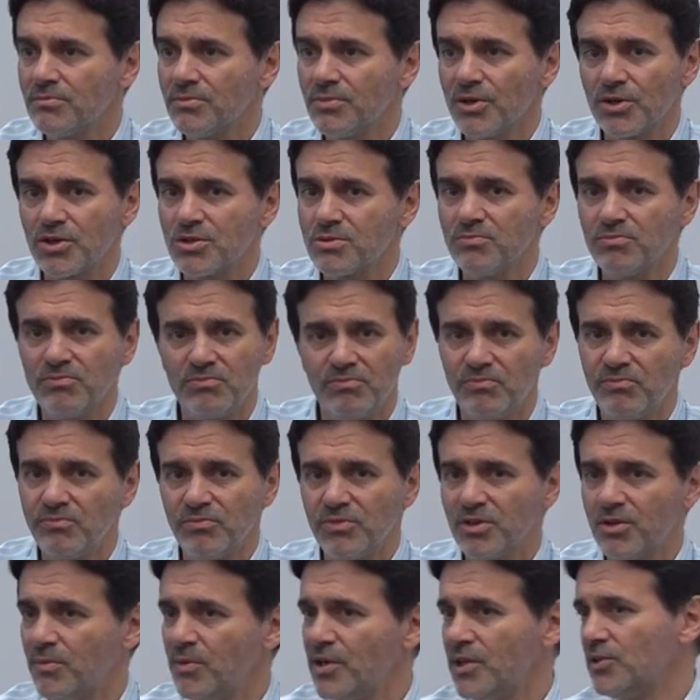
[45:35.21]
Because
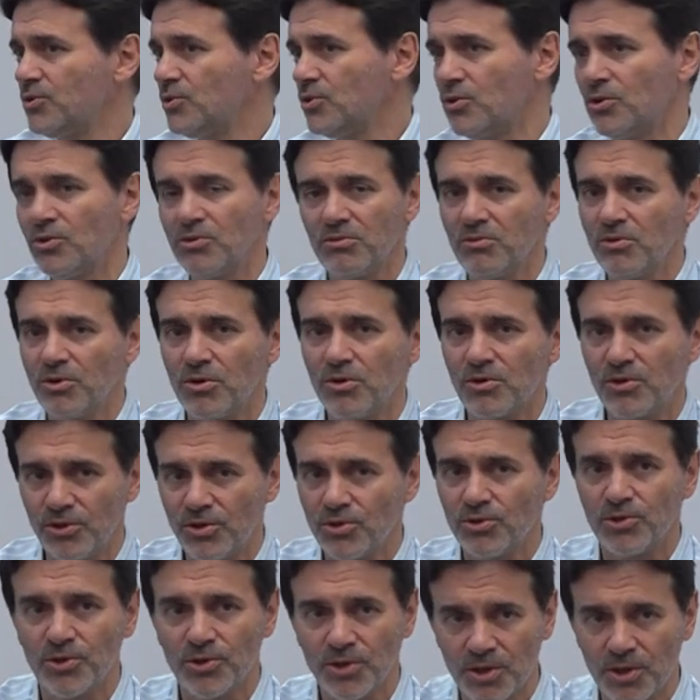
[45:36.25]
the minute
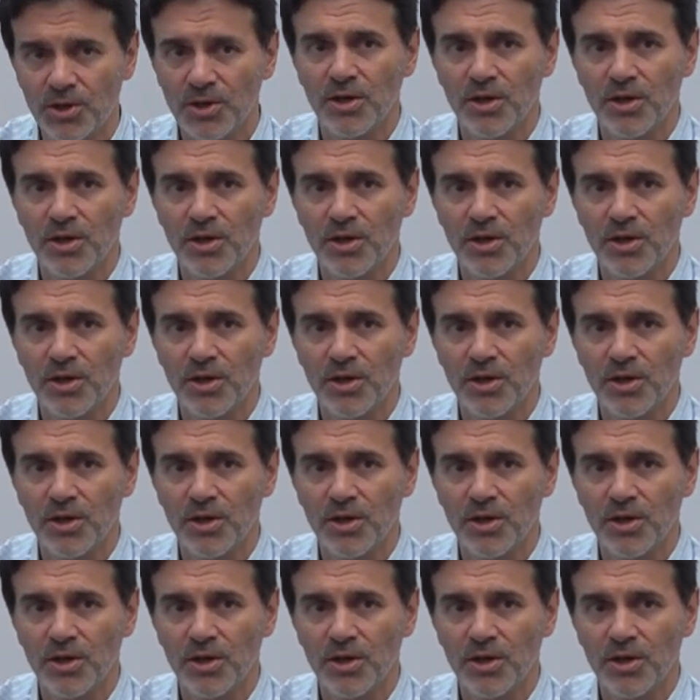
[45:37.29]
you're